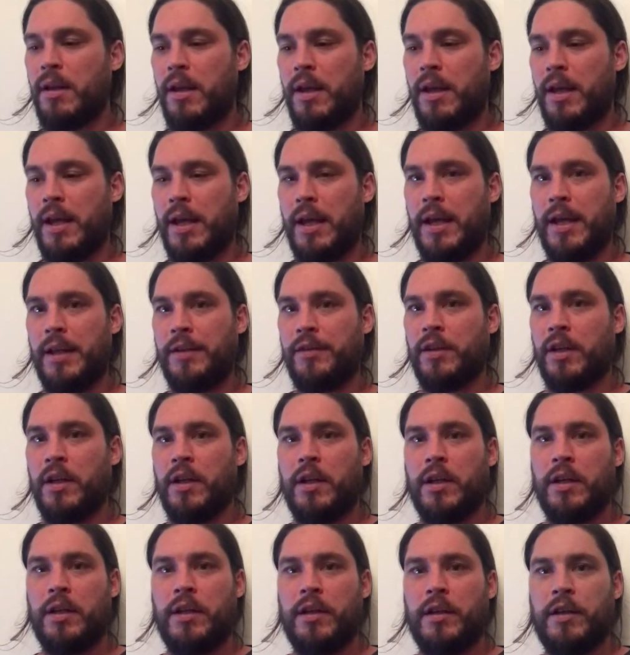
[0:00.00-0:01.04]
and
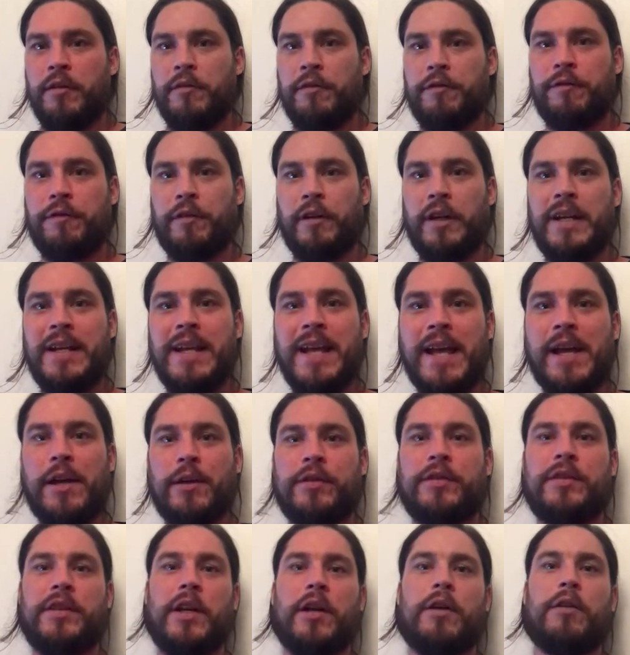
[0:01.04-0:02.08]
free
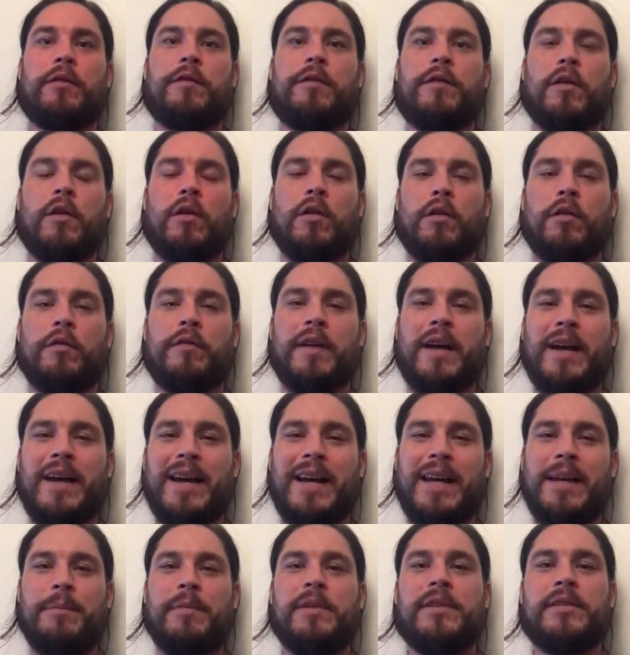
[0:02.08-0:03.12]
ourselves of
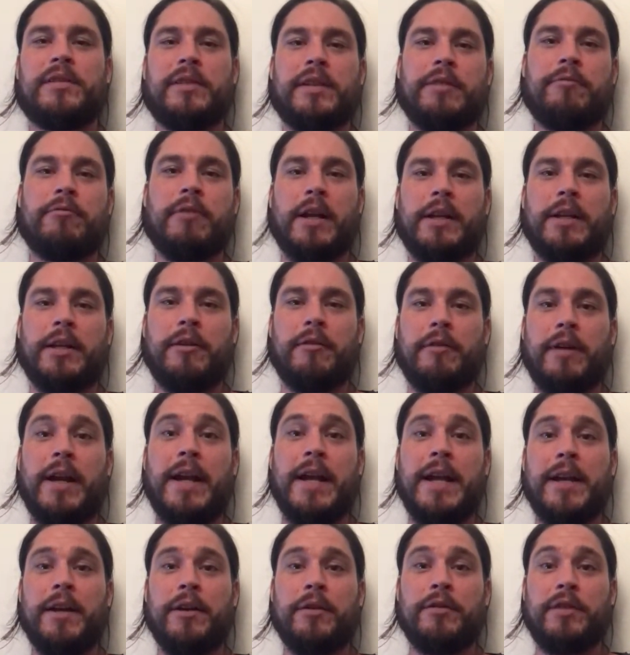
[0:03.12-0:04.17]
aimlessly running
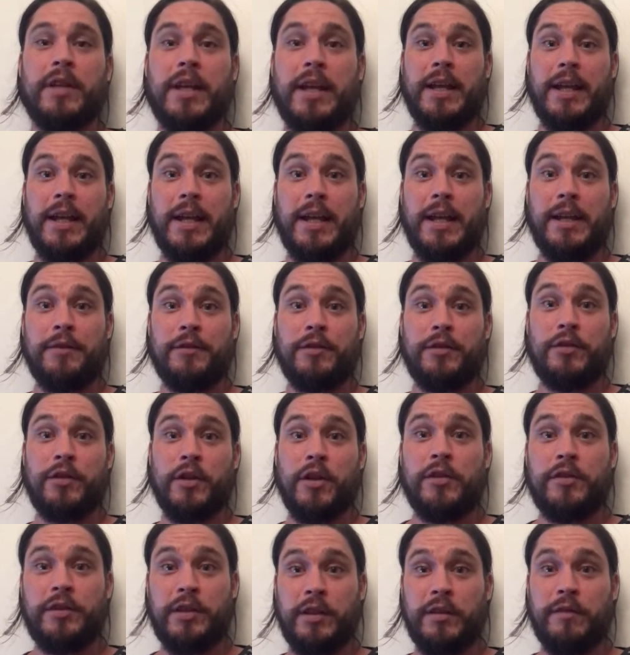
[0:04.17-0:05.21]
around and
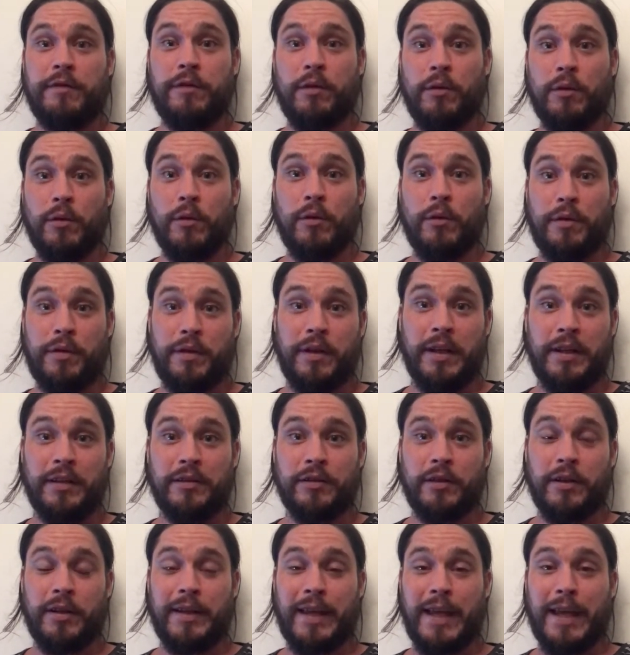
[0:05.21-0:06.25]
searching for things
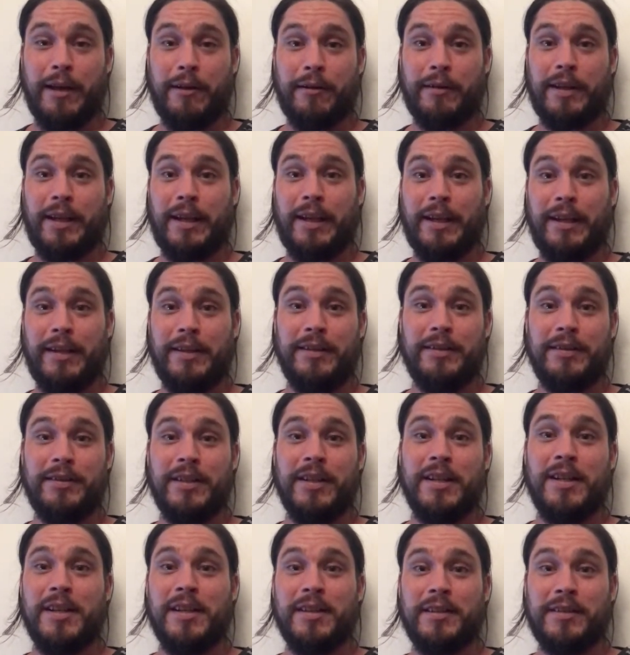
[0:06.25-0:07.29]
like our keys,
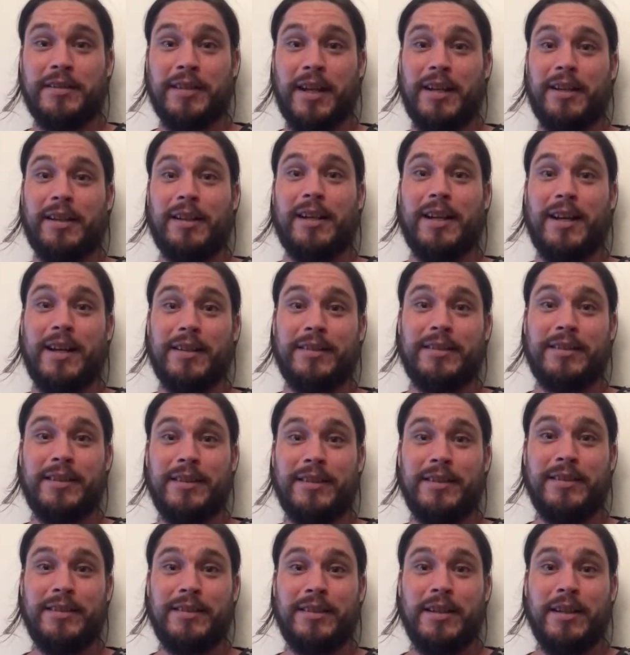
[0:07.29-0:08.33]

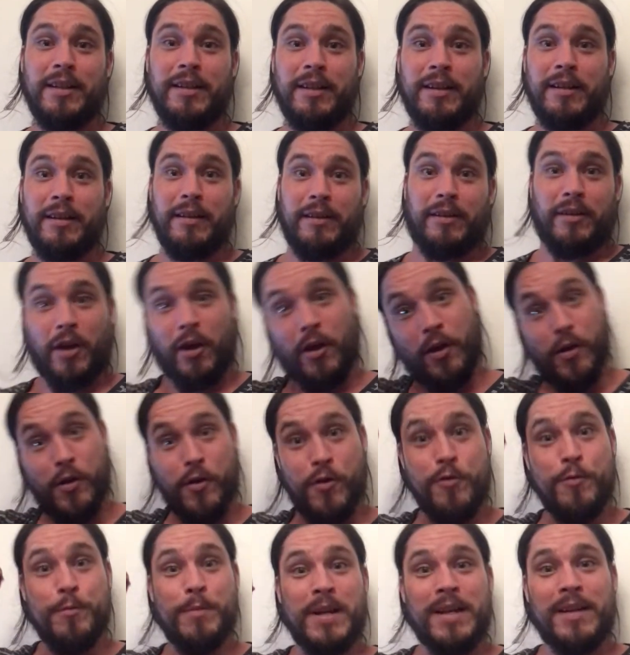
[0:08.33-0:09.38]
sunglasses,
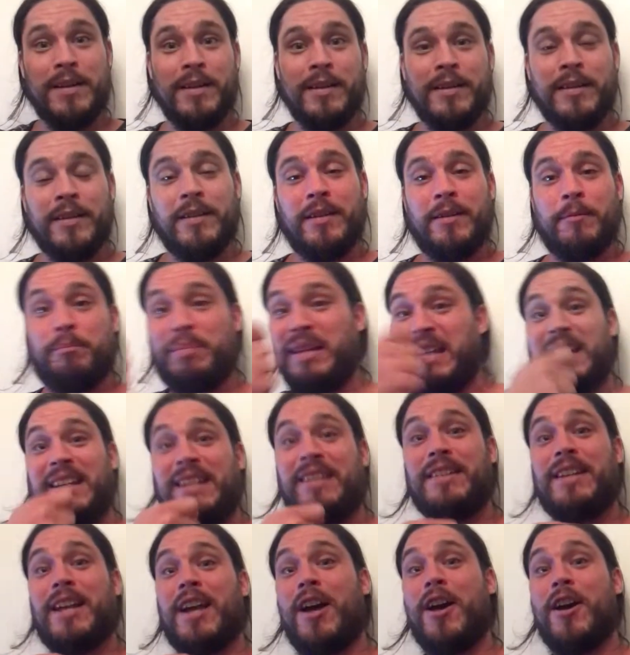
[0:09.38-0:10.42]
comb, beard
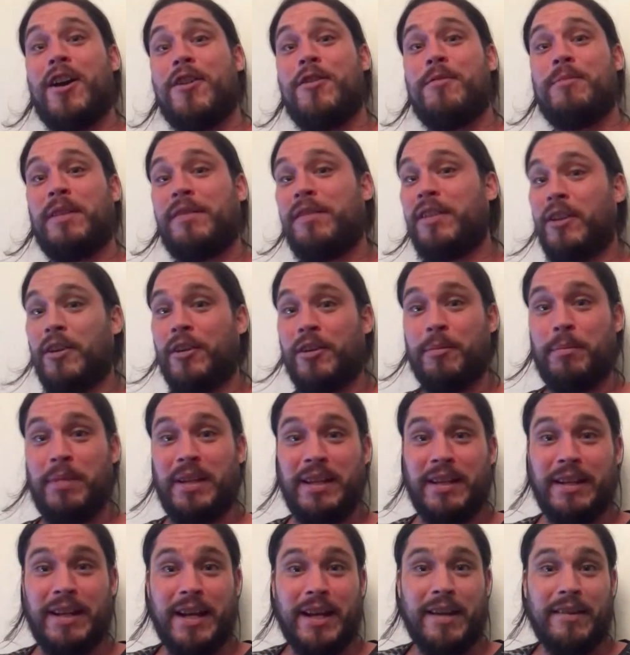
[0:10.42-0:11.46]
comb, if you got the
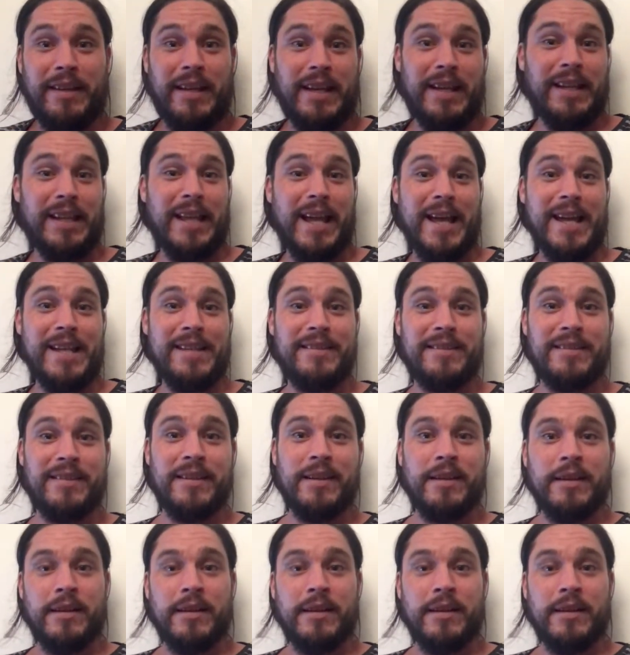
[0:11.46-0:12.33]
beard out there, lads,